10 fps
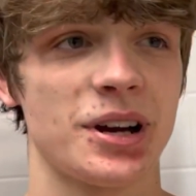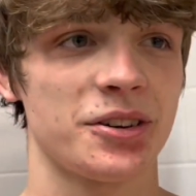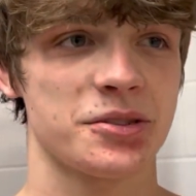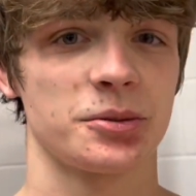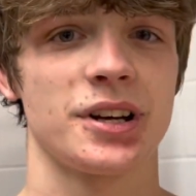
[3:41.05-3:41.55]

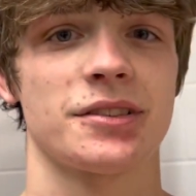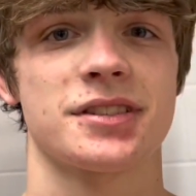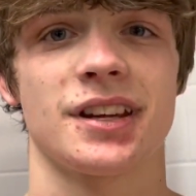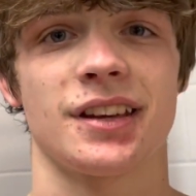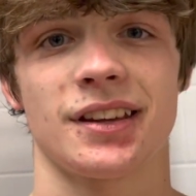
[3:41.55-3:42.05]
hours from Ohio
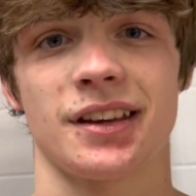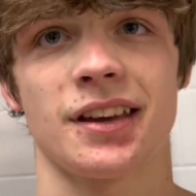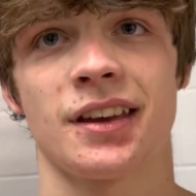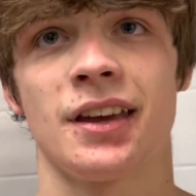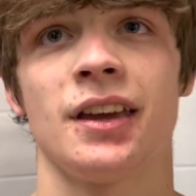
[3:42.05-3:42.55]
State and like
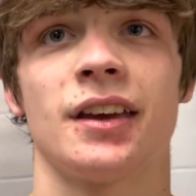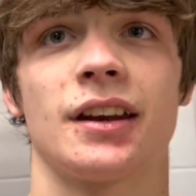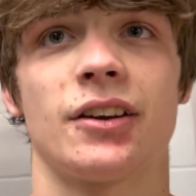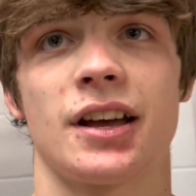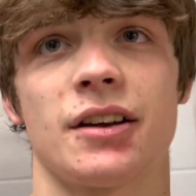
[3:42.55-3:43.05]
an
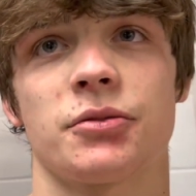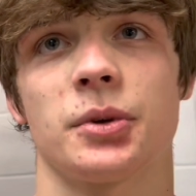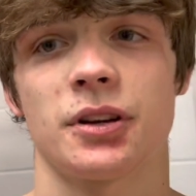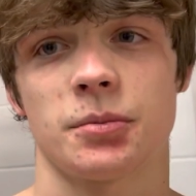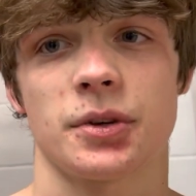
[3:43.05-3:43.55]
hour and a half.
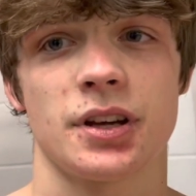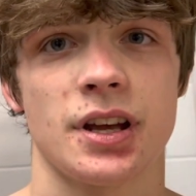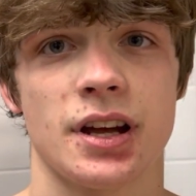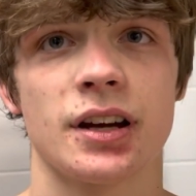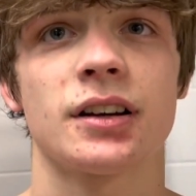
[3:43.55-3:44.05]
Four, five
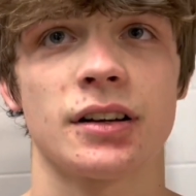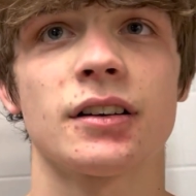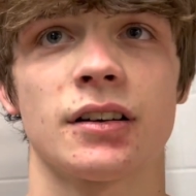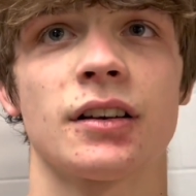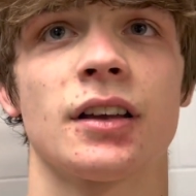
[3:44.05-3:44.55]
hours,
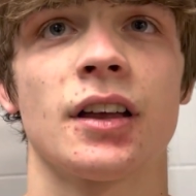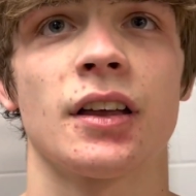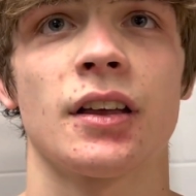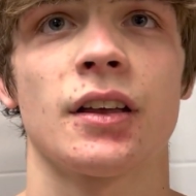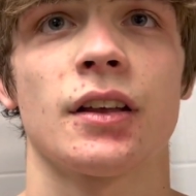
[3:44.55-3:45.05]
six hours from
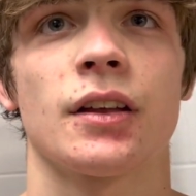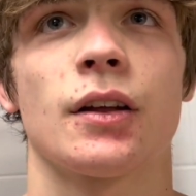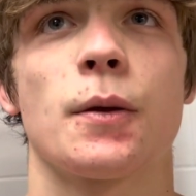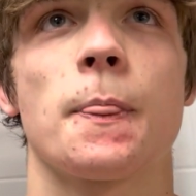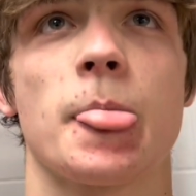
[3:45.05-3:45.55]
Penn State?
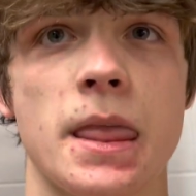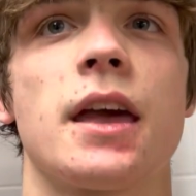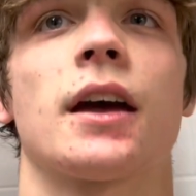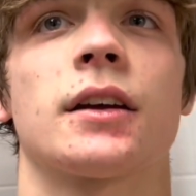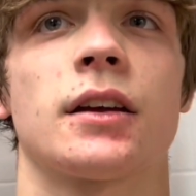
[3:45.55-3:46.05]

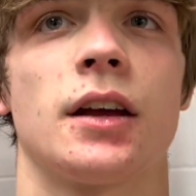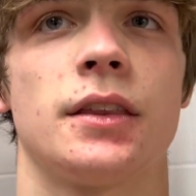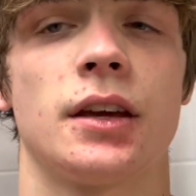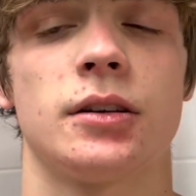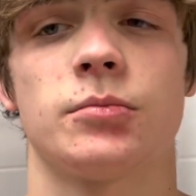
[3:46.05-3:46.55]
Yeah, and
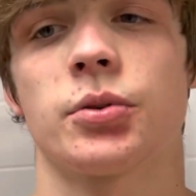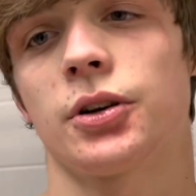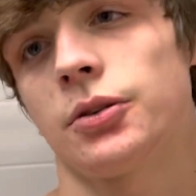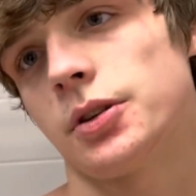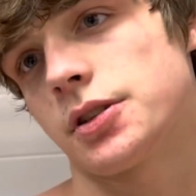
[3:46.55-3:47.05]
then
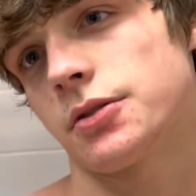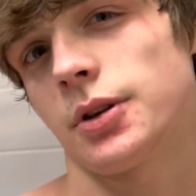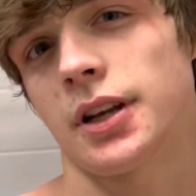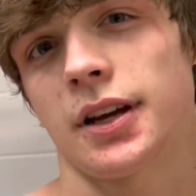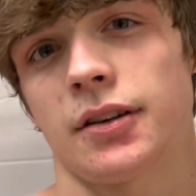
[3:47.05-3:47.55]
Purdue is three
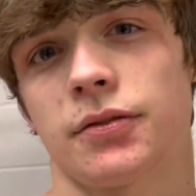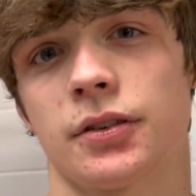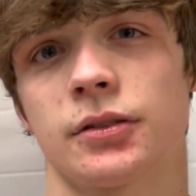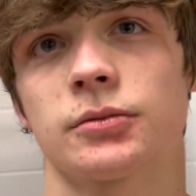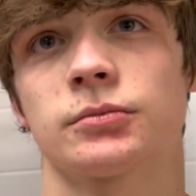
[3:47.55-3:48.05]
and a half.
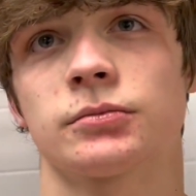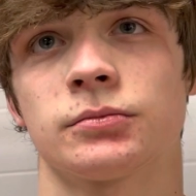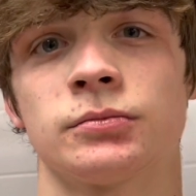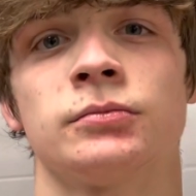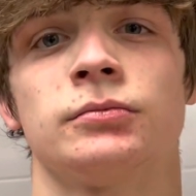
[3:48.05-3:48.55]
Wow.
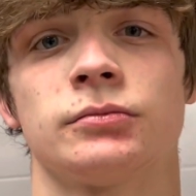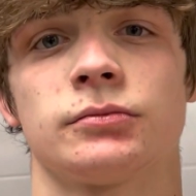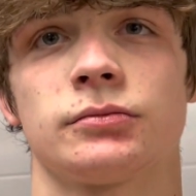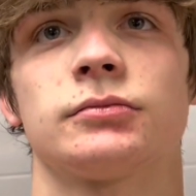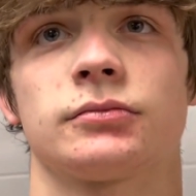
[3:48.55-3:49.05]
So you guys are
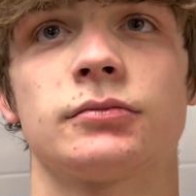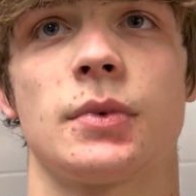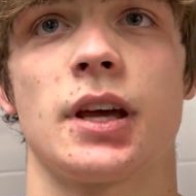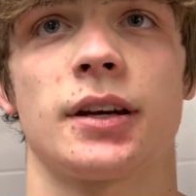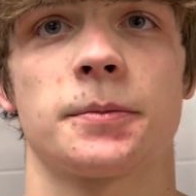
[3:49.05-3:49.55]
right there.
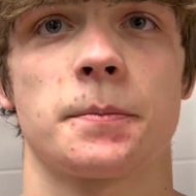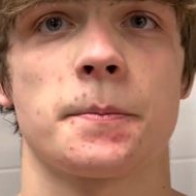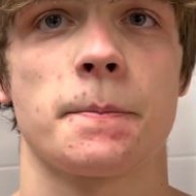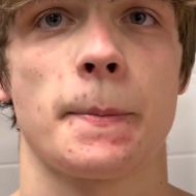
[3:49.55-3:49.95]
Yeah. All right.